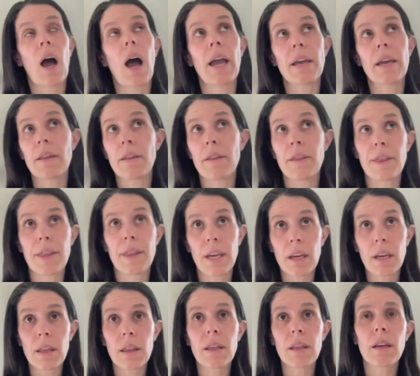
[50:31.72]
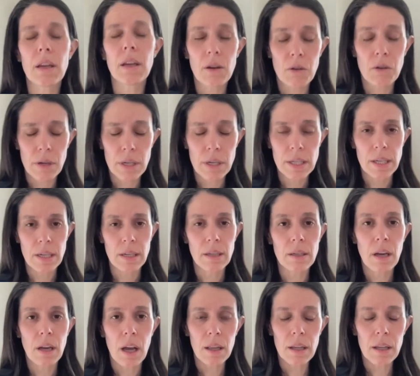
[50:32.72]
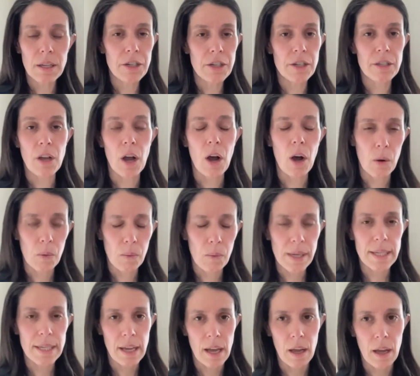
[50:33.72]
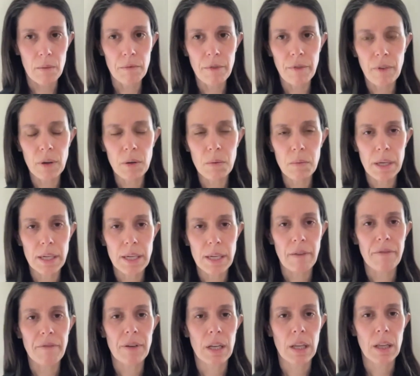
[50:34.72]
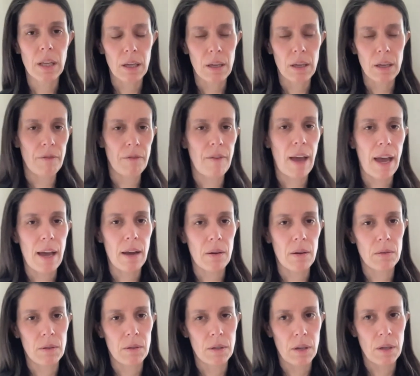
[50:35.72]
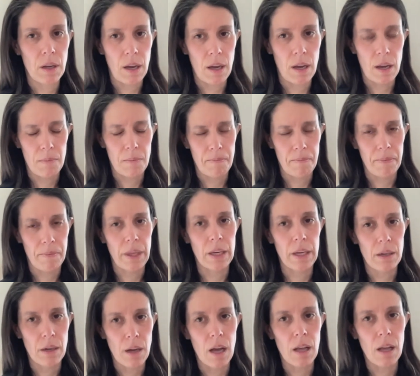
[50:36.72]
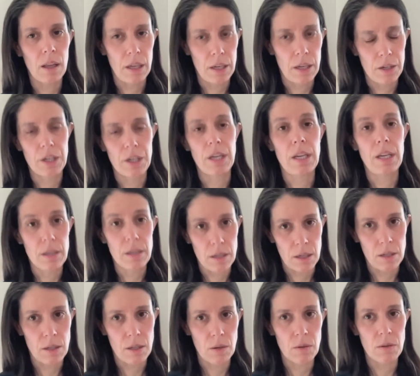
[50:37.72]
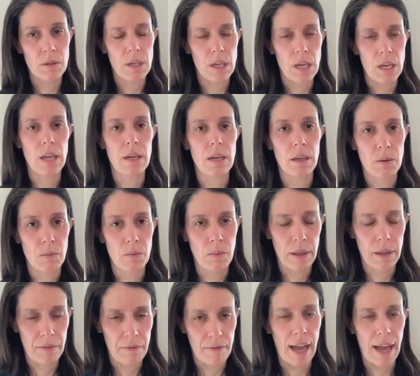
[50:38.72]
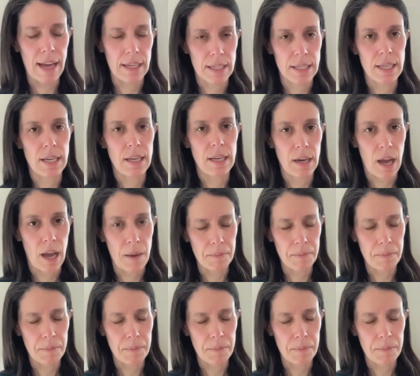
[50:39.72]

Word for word: I think that increasing knowledge is always helpful. We definitely found that knowledge is associated with vaccine